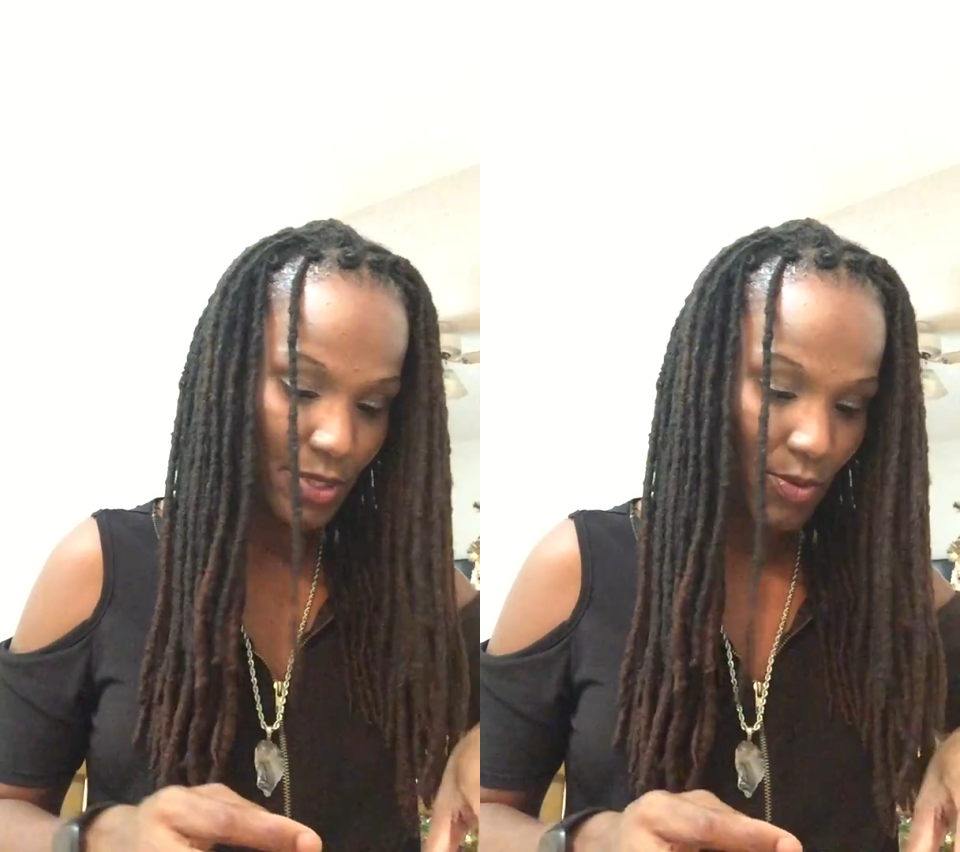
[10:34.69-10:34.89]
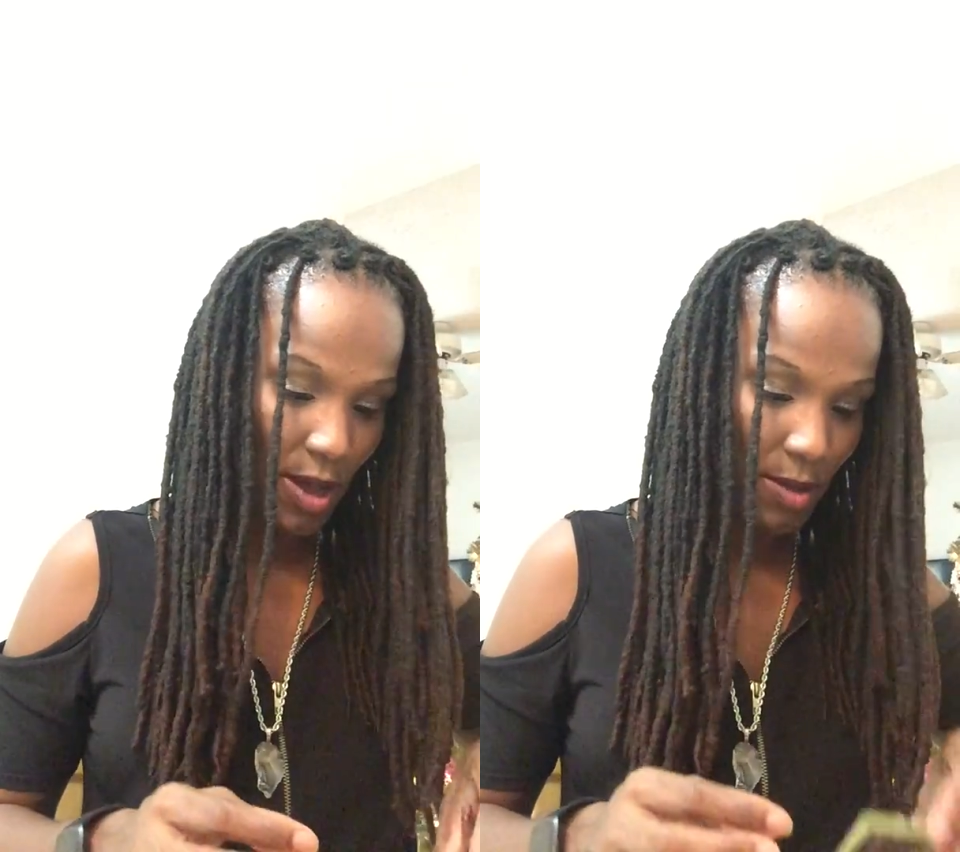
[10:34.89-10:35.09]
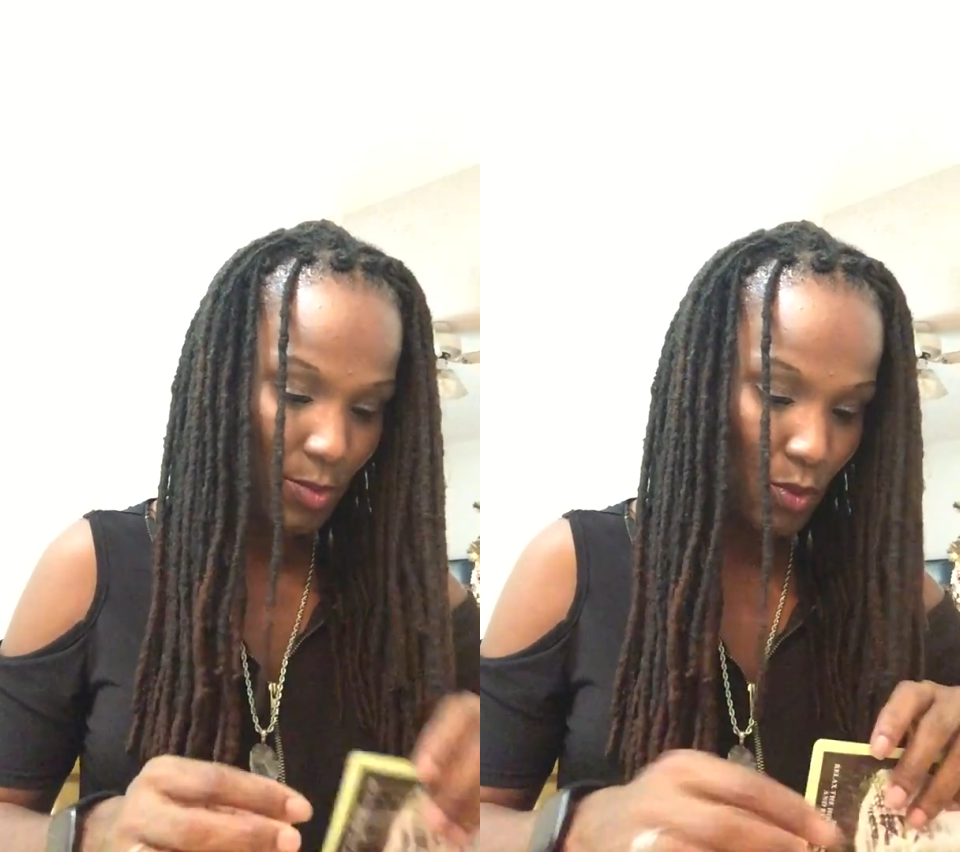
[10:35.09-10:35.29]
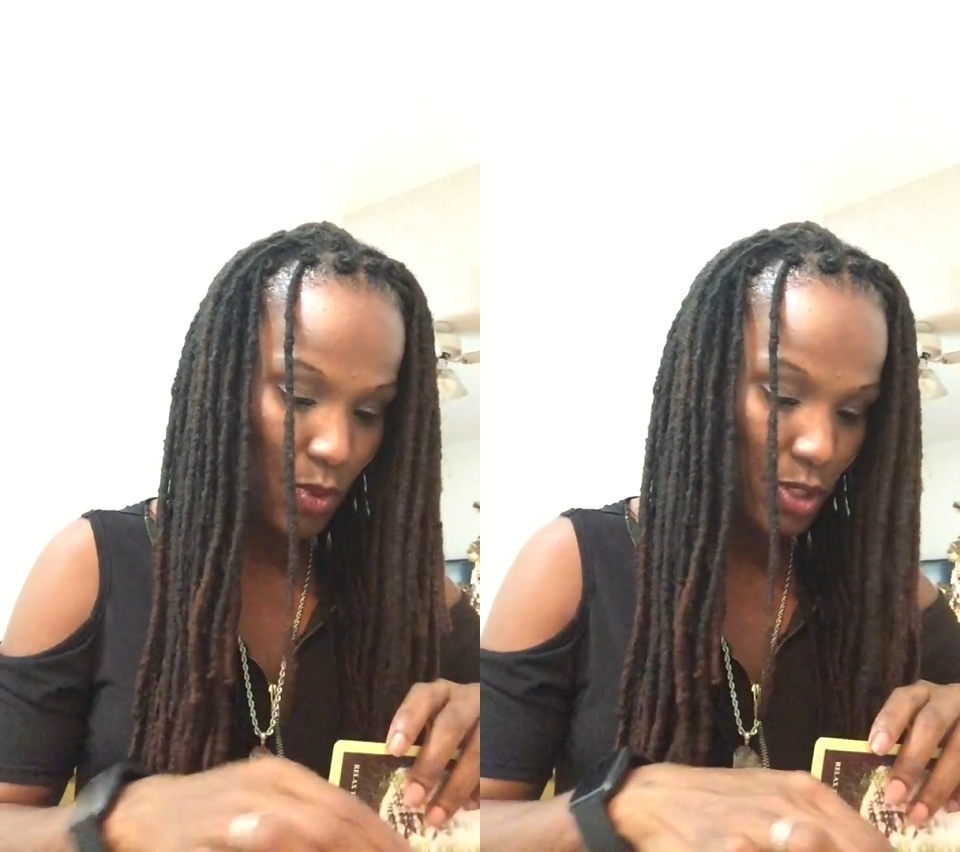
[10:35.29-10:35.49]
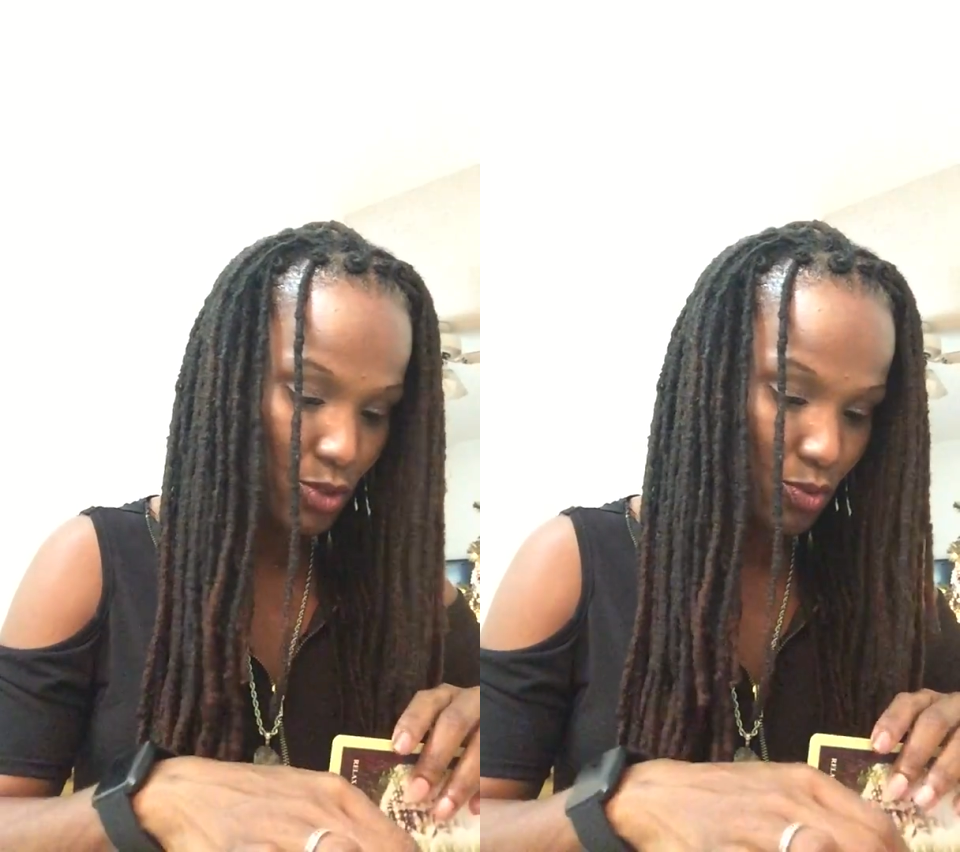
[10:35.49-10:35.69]
so I'm
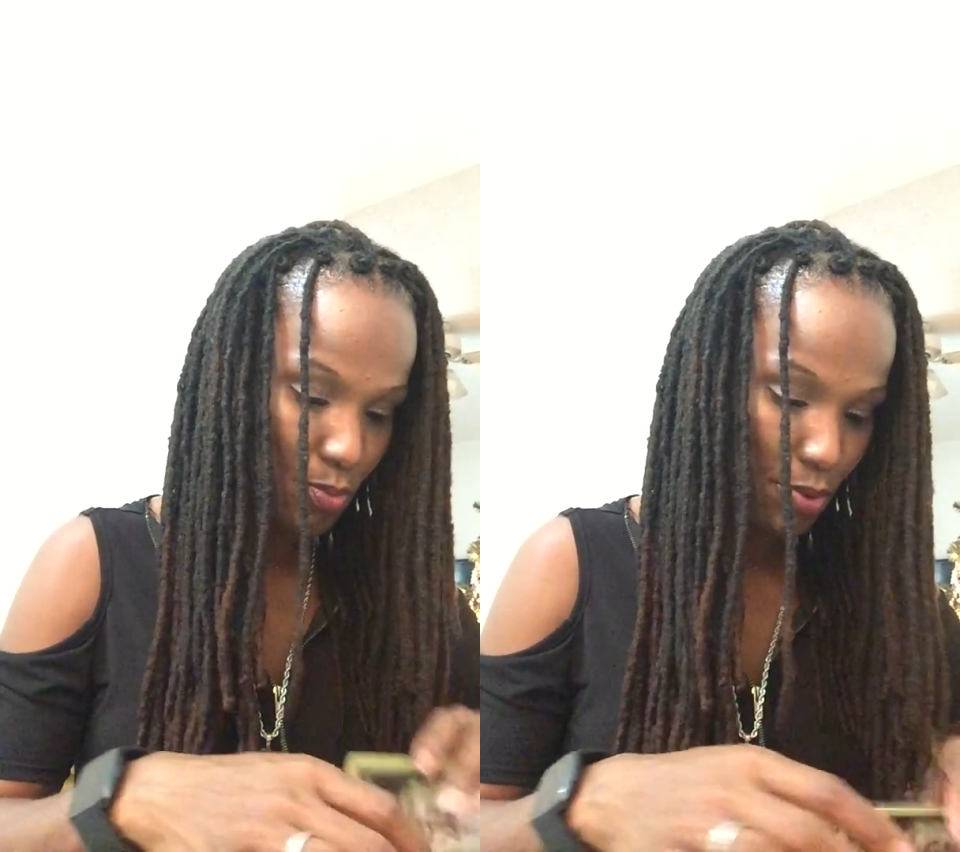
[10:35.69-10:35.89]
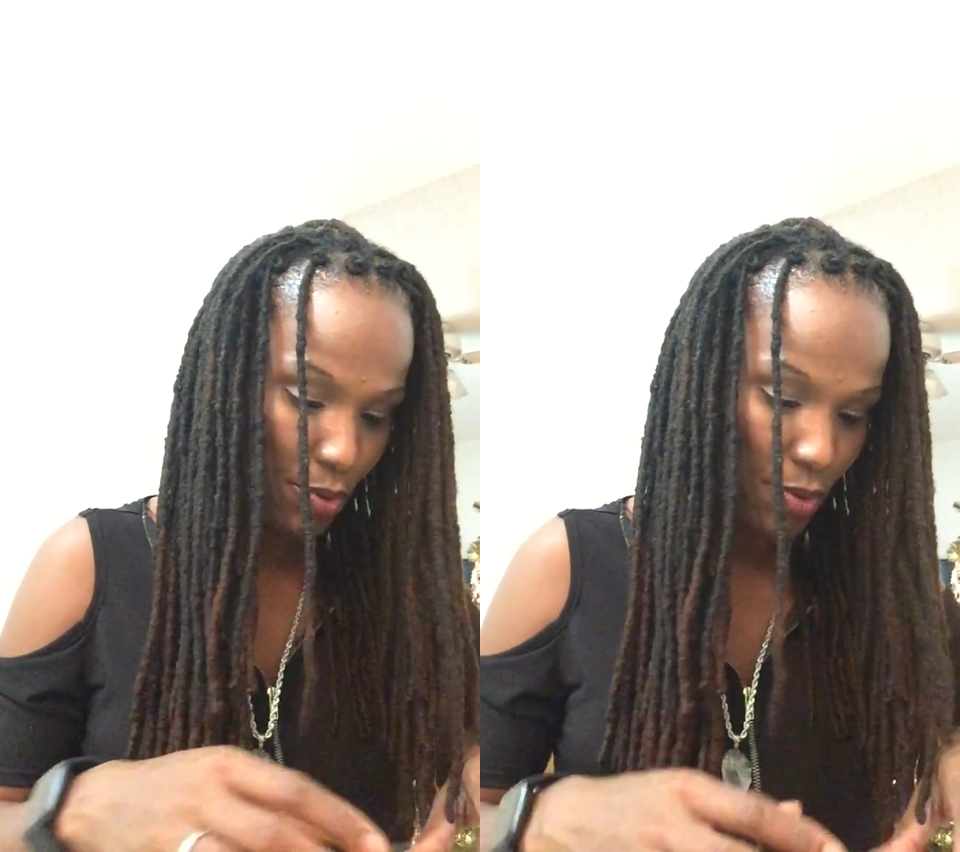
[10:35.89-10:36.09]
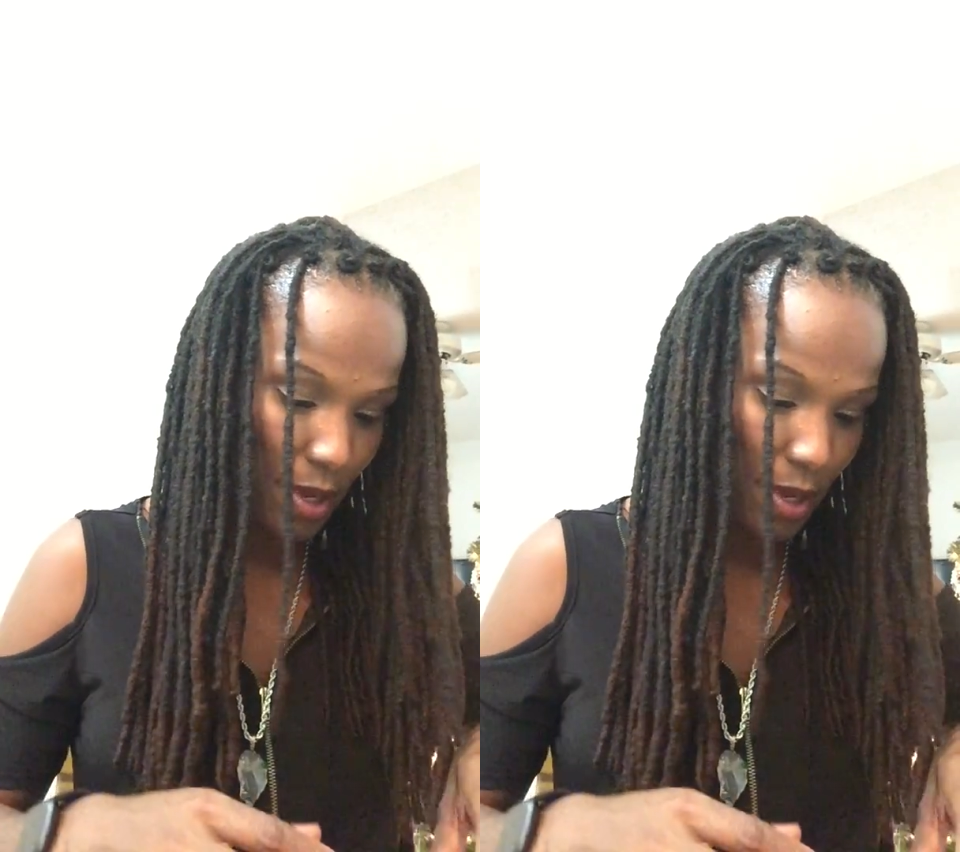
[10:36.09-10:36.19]
going to pull